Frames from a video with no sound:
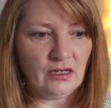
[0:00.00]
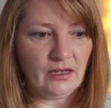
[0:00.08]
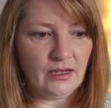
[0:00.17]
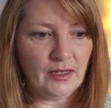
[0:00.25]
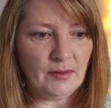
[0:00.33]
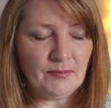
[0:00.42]

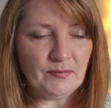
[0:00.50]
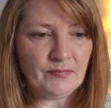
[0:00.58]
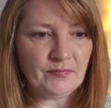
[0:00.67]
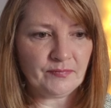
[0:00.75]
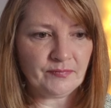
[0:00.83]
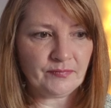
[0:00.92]

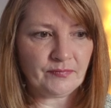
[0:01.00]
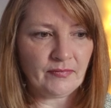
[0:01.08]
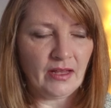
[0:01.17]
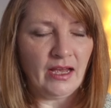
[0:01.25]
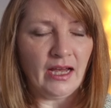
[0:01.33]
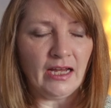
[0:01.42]

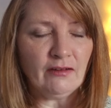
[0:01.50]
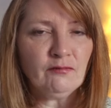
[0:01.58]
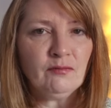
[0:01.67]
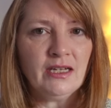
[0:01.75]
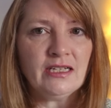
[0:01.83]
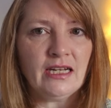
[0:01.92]
I
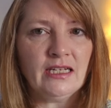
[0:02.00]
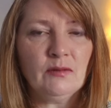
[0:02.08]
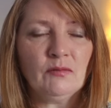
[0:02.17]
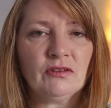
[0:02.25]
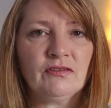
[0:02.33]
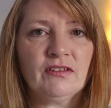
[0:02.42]
haven't made any
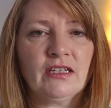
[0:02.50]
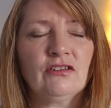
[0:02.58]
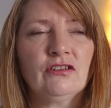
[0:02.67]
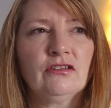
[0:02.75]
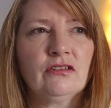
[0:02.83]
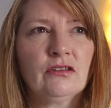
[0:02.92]

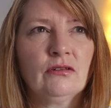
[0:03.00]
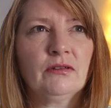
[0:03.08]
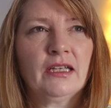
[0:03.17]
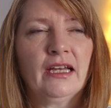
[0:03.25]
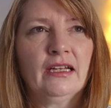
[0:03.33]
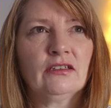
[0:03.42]
modifications at all yet,